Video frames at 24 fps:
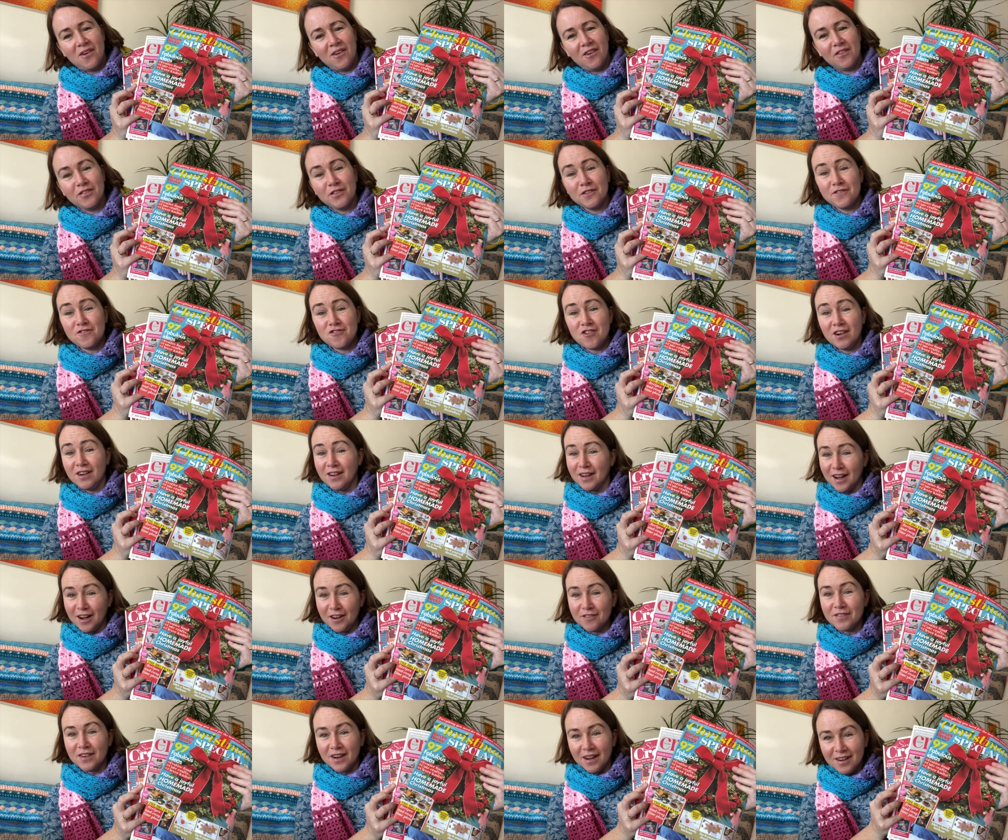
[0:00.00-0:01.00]
on the front
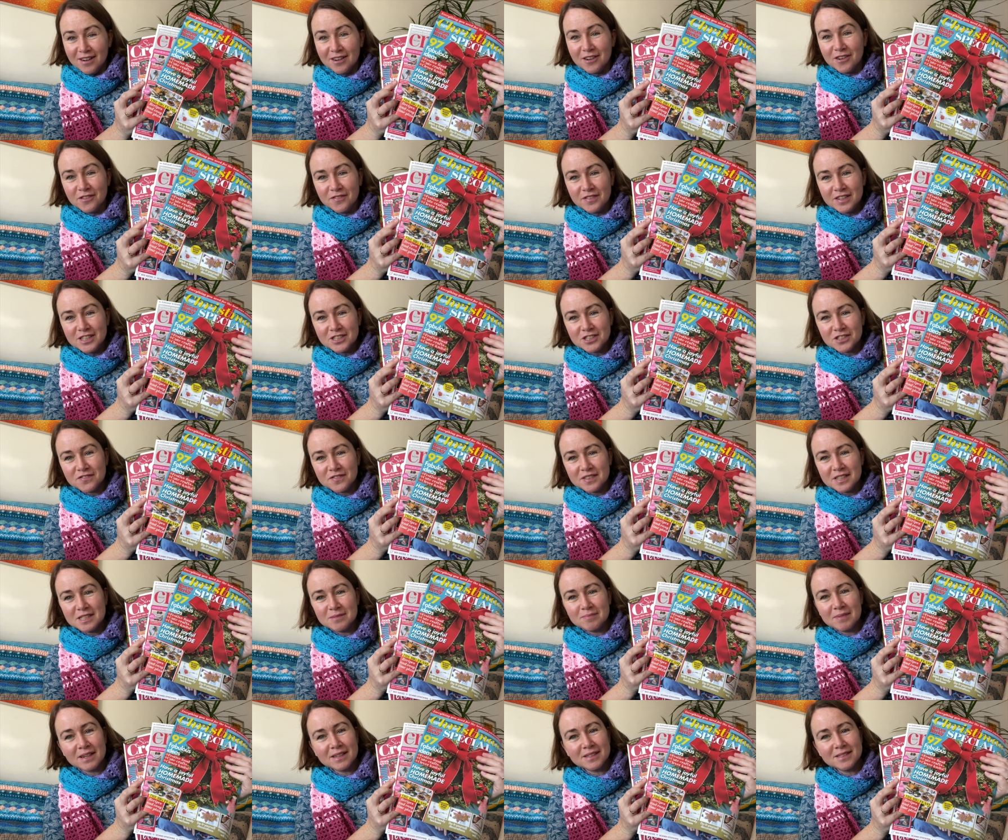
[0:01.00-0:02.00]
cover of each of
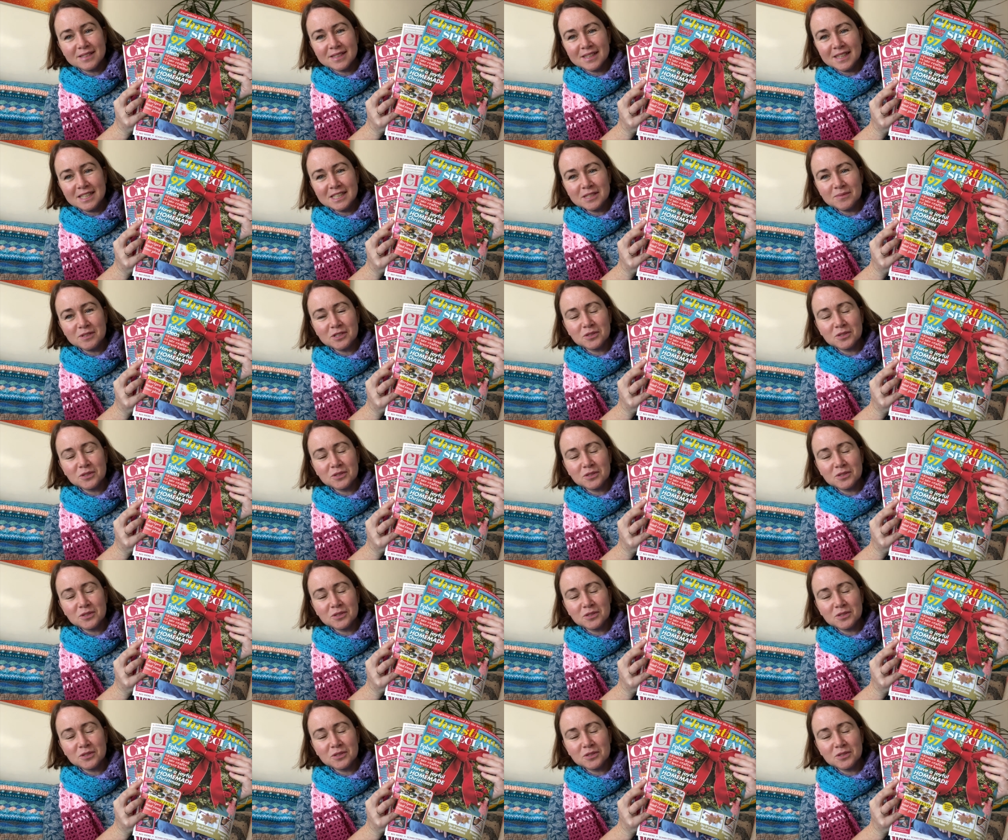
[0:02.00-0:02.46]
these magazines,